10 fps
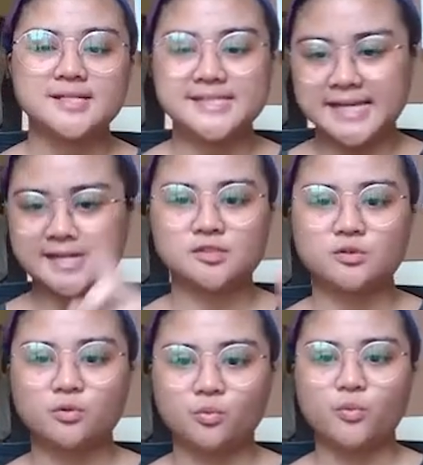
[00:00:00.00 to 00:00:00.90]
text
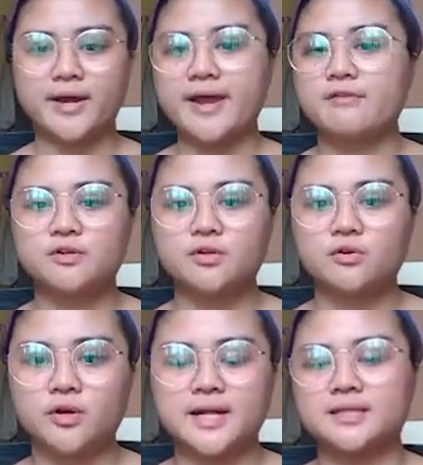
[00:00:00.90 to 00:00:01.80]
wherever
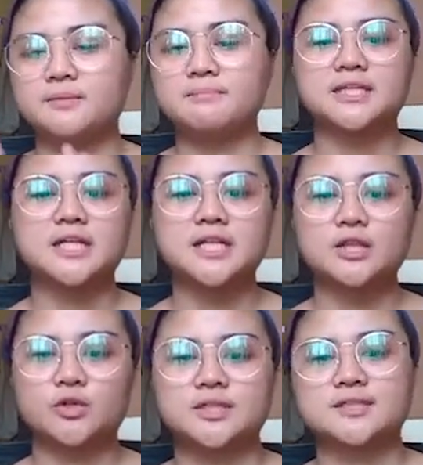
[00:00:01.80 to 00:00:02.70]
or at the
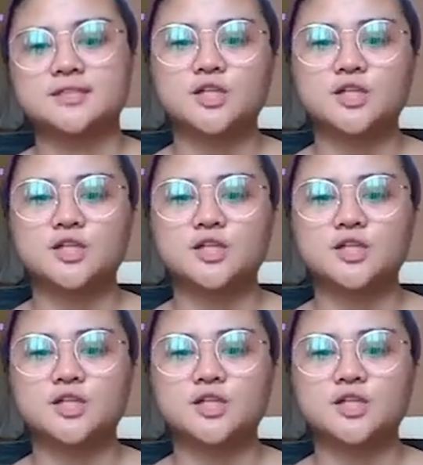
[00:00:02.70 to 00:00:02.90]
middle or at the